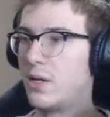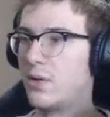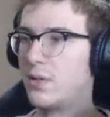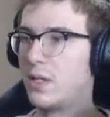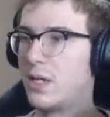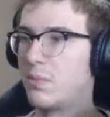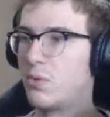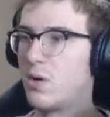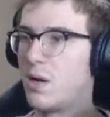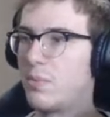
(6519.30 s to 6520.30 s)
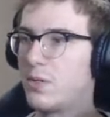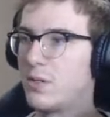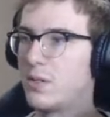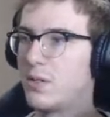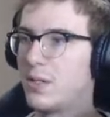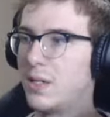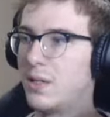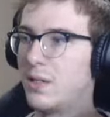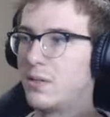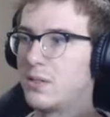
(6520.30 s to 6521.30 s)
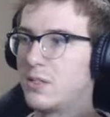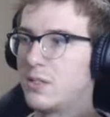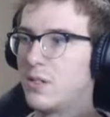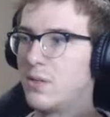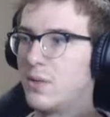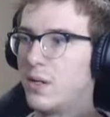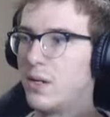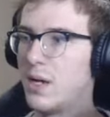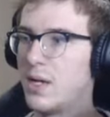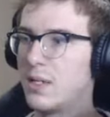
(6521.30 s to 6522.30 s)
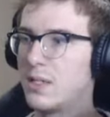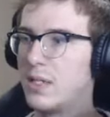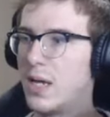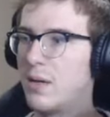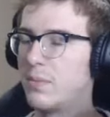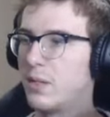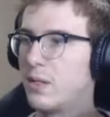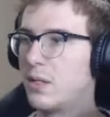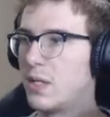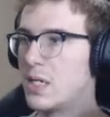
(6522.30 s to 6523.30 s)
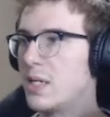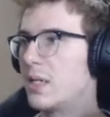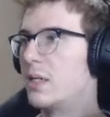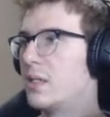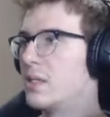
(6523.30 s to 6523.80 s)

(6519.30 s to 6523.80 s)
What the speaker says: like proper, and it looks so goddamn good.